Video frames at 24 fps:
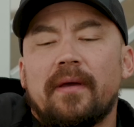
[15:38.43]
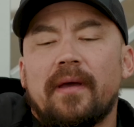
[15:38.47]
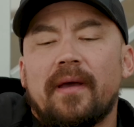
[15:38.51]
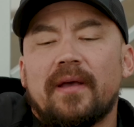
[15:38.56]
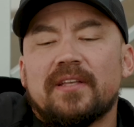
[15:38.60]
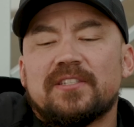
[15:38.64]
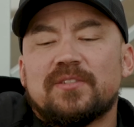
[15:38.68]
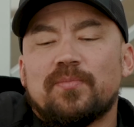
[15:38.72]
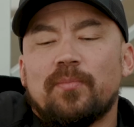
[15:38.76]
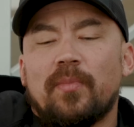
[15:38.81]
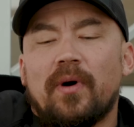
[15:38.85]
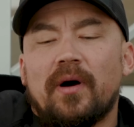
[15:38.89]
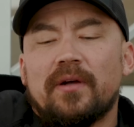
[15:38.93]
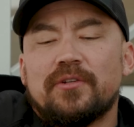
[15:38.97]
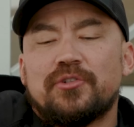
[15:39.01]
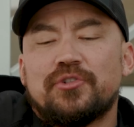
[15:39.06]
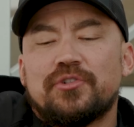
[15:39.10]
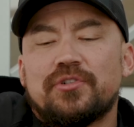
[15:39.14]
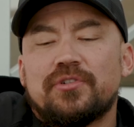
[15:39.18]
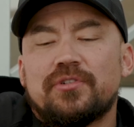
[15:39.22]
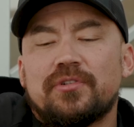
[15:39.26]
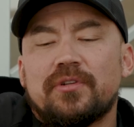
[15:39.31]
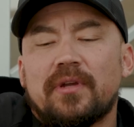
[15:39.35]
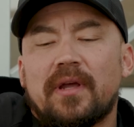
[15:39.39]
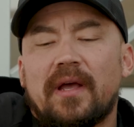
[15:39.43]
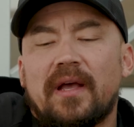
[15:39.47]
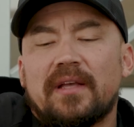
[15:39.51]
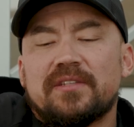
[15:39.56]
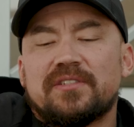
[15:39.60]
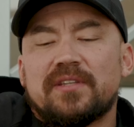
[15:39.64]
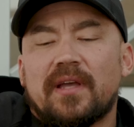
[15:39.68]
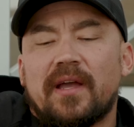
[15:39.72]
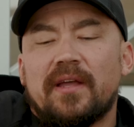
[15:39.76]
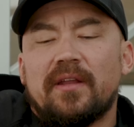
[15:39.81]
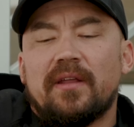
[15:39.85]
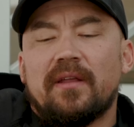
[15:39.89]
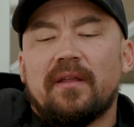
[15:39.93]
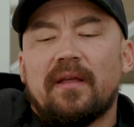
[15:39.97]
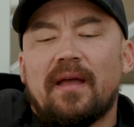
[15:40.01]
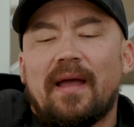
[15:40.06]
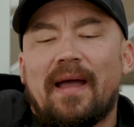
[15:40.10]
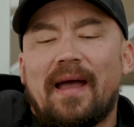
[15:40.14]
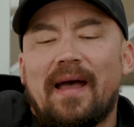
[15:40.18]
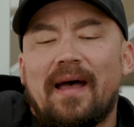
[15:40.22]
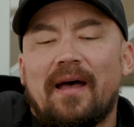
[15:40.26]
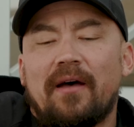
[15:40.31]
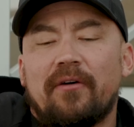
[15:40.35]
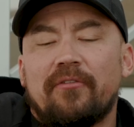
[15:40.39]
as much as I
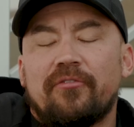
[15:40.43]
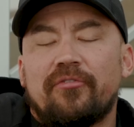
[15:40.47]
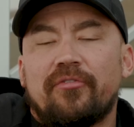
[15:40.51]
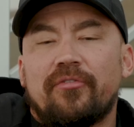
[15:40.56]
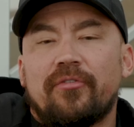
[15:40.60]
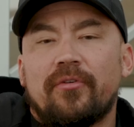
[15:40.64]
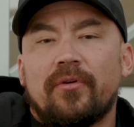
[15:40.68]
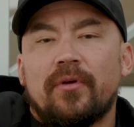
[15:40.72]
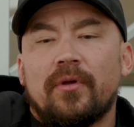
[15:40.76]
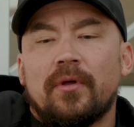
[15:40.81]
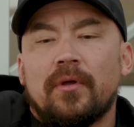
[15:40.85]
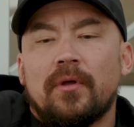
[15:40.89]
have,